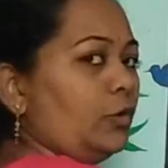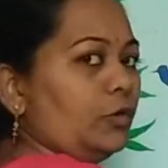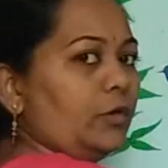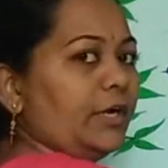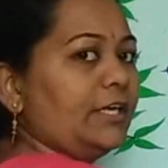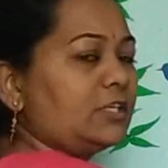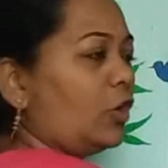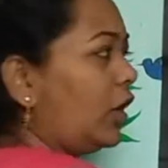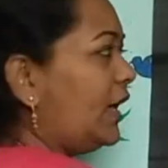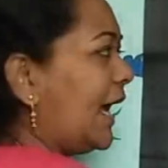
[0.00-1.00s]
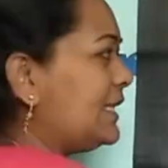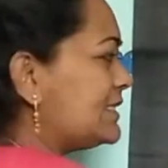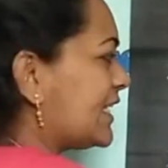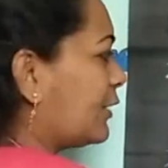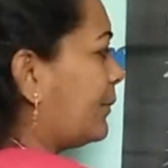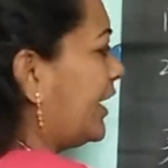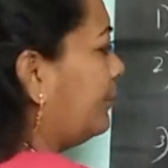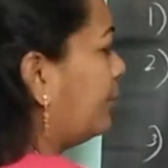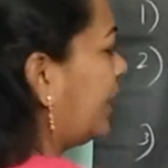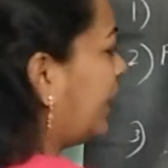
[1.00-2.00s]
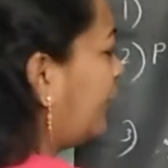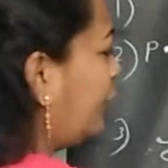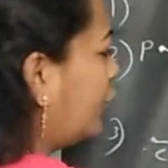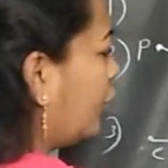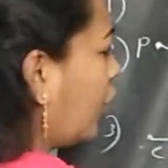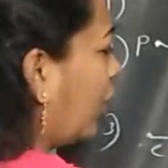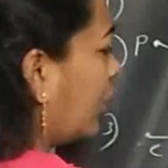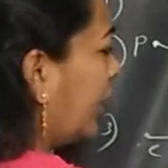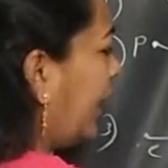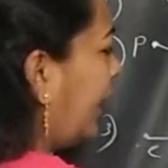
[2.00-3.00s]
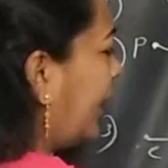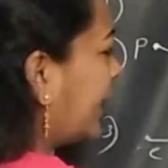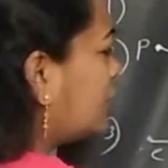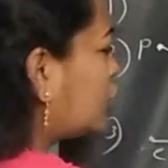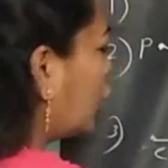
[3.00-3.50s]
it's called line segment, but if you draw ahead and show